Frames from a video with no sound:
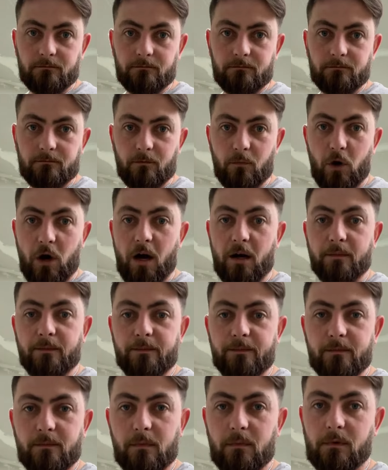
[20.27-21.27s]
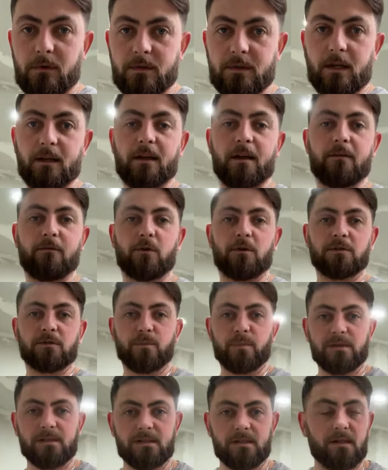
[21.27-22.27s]
Right, I'll take it everyone's
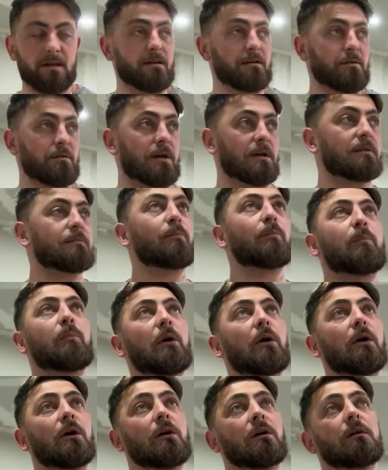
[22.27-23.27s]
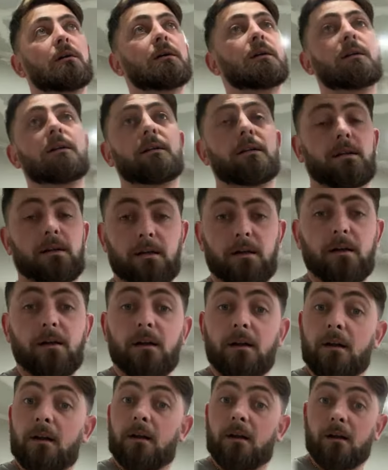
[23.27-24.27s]
busy anyway, but
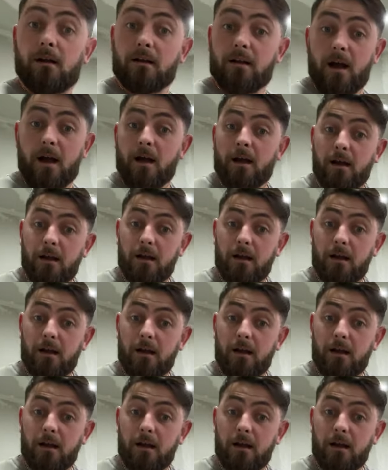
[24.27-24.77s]
yeah,